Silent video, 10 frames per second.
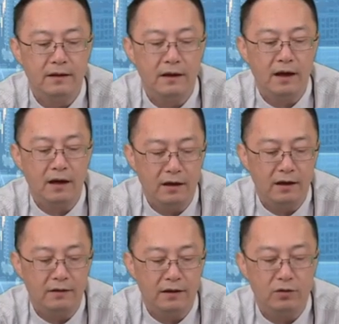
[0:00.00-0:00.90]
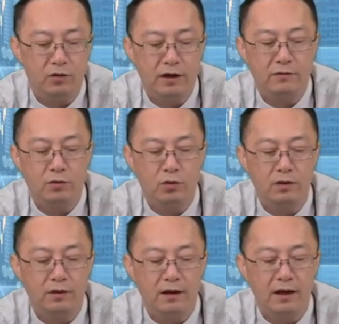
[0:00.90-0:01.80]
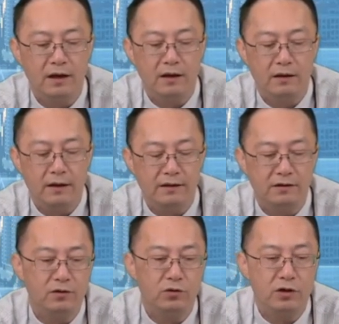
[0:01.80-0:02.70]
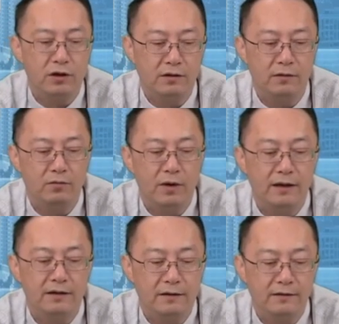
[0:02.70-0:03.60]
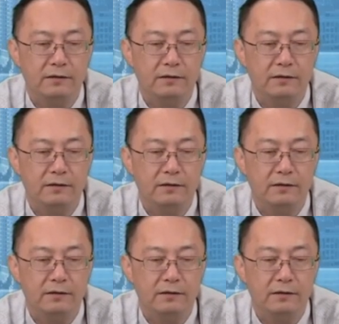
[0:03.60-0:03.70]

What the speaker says: They're looking for, a solution, right?